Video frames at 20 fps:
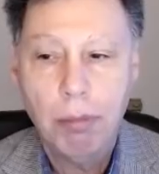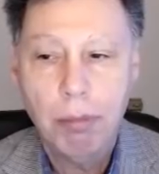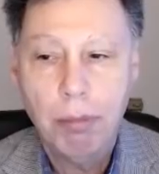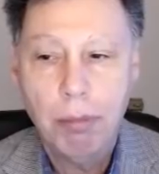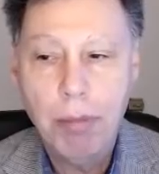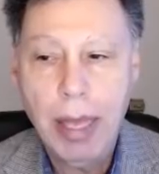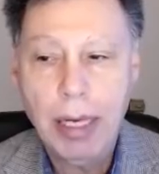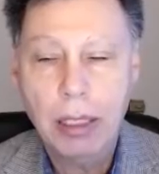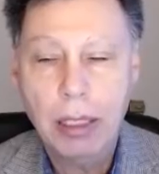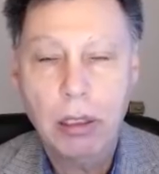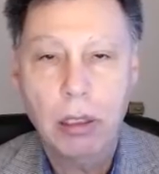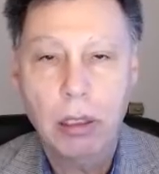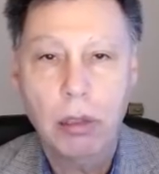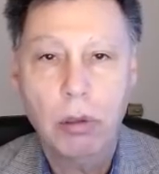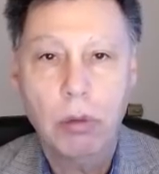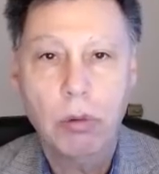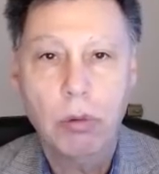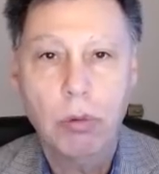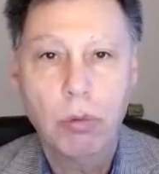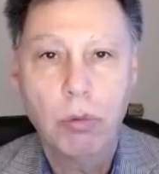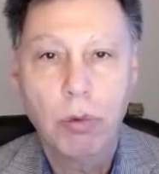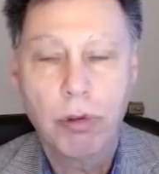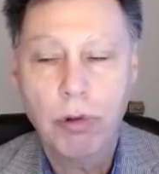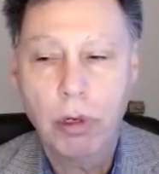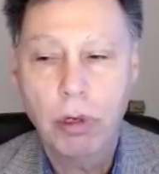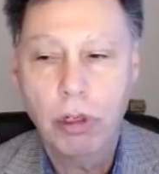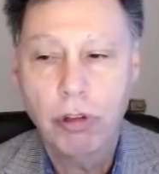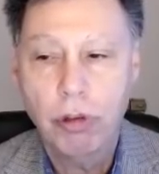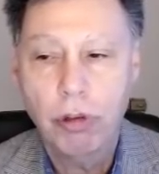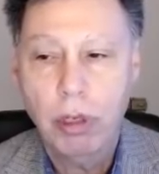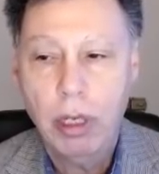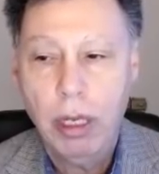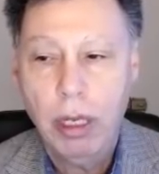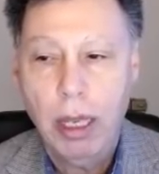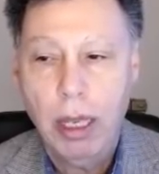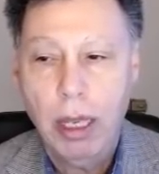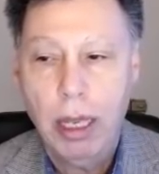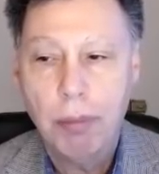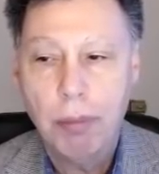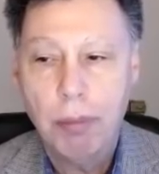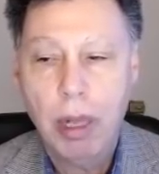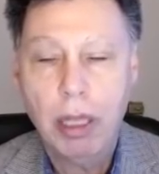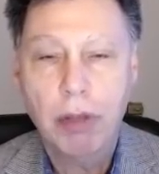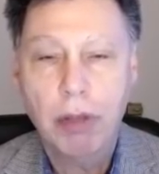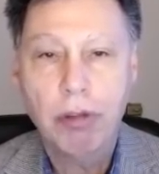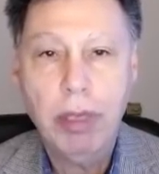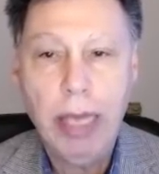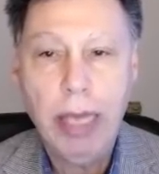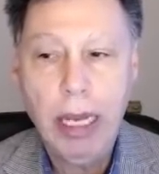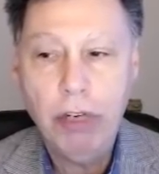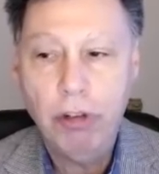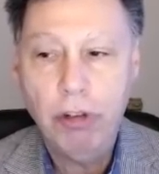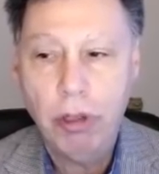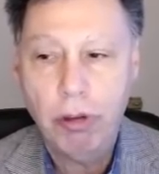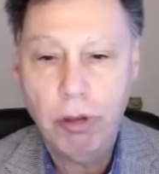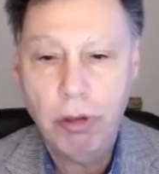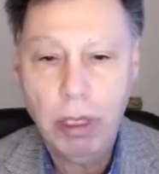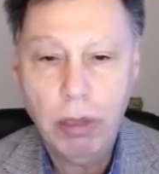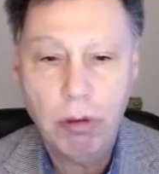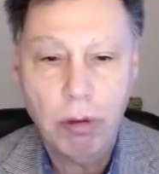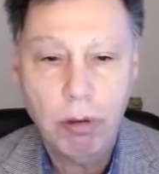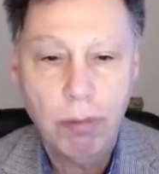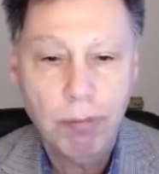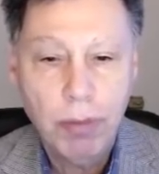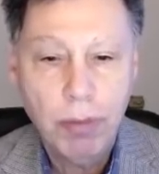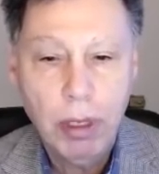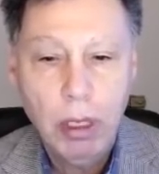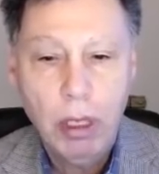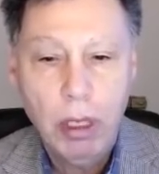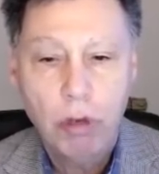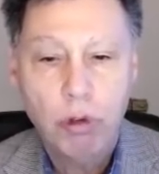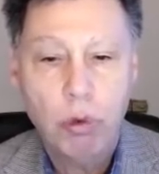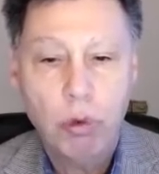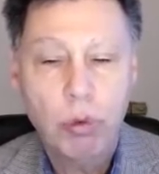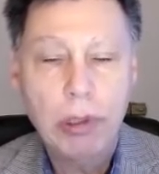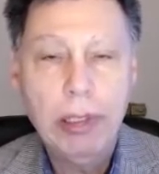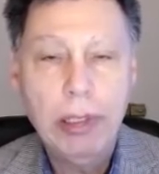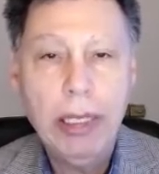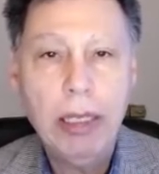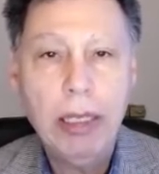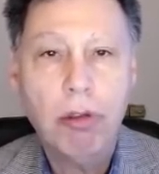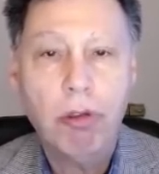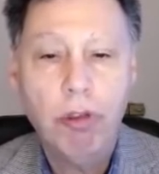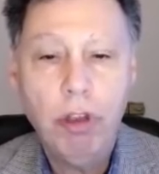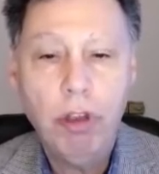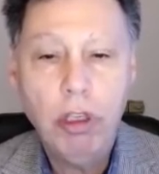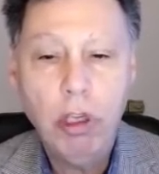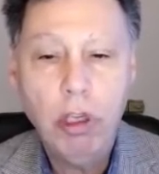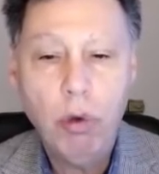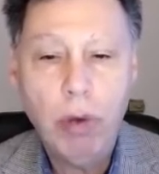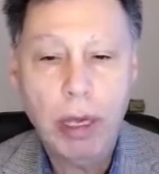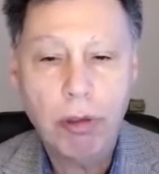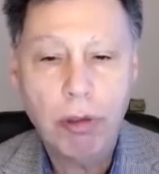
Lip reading: Medical research and policy agencies, to release the U.S.